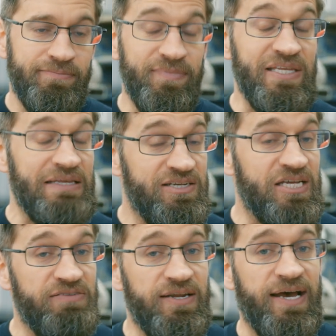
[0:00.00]
even
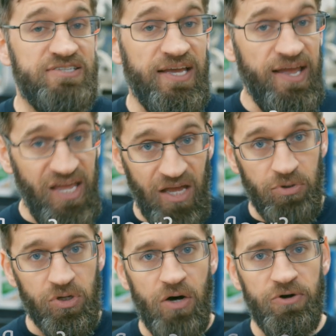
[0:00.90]
if it has an amber
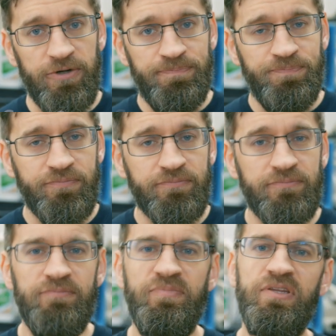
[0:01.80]
color.
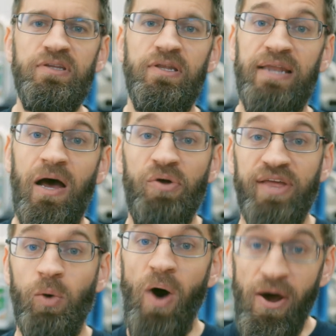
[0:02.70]
Now with
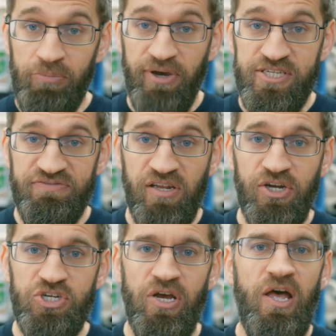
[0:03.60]
a water-based
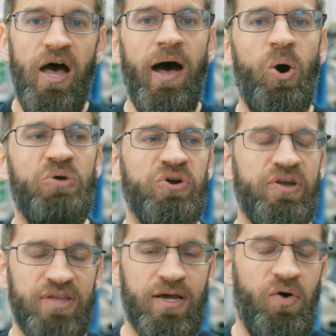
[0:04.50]
finish, however,
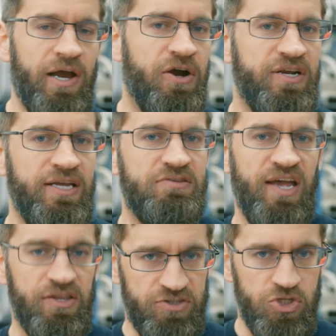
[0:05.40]
the clarity
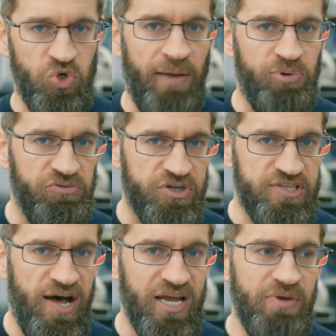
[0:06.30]
tends to drop over
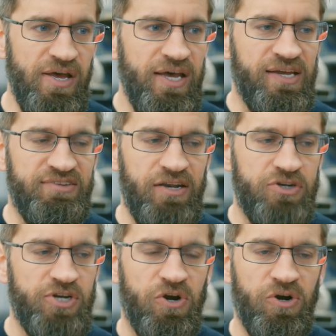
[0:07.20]
time. It tends to
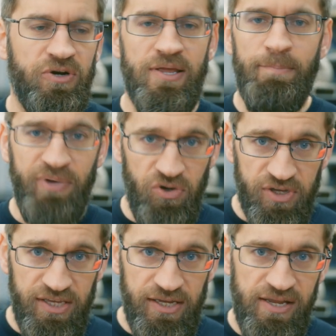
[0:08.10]
turn
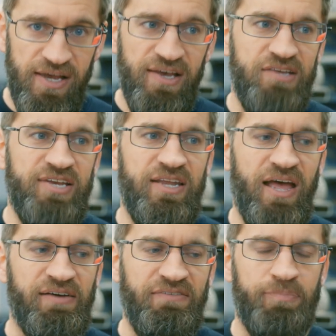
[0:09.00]
milky. It tends to
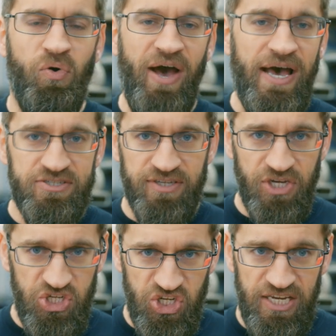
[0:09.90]
have kind of plastic
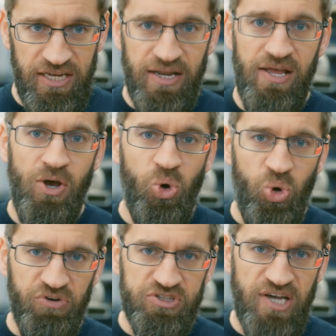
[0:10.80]
sheen
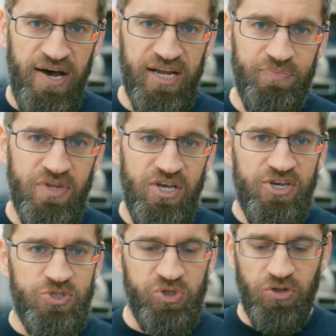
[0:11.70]
over time.
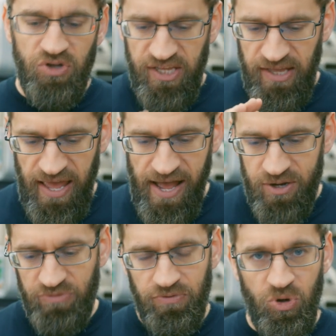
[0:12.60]
So when you're looking at
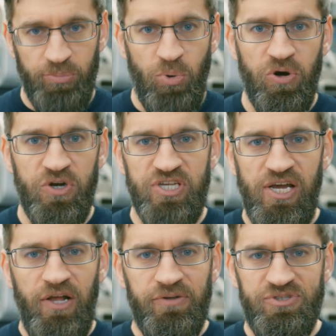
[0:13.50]
your floorboards,
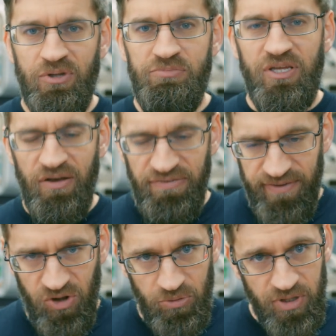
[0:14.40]
there'll seem to be a
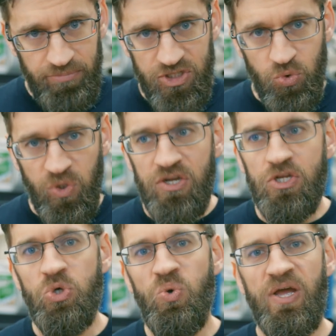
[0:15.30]
film between
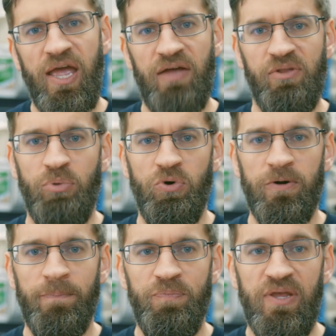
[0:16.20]
you and the
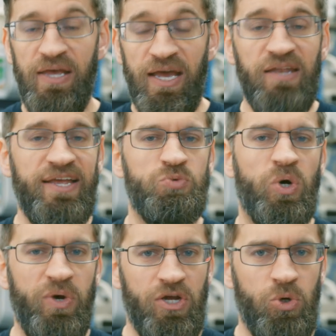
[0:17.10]
board. And that's
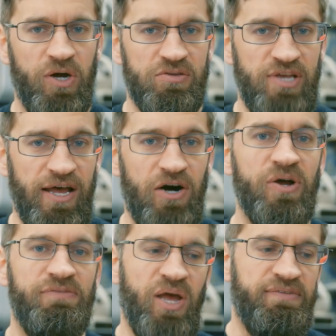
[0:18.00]
one way you can go out and tell
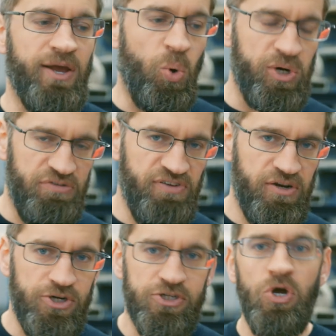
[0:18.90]
if you have an oil
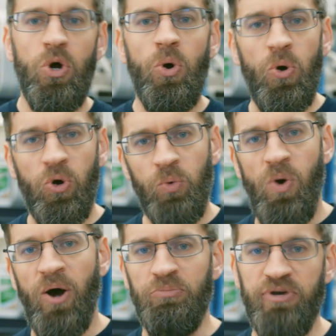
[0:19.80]
finish or a
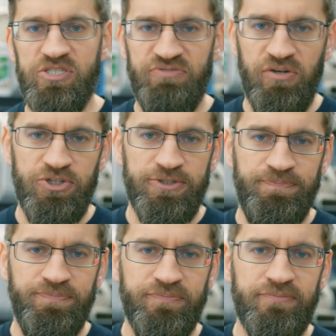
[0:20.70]
water-based finish.
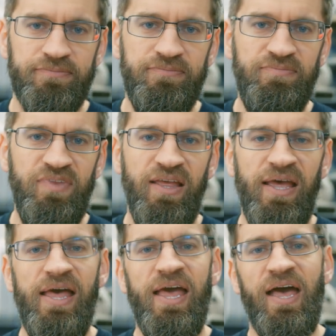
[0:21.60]

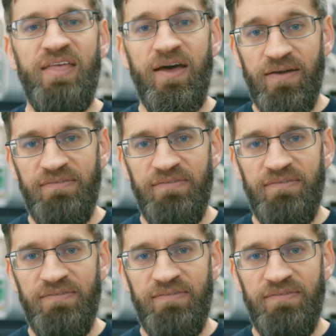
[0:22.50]
And then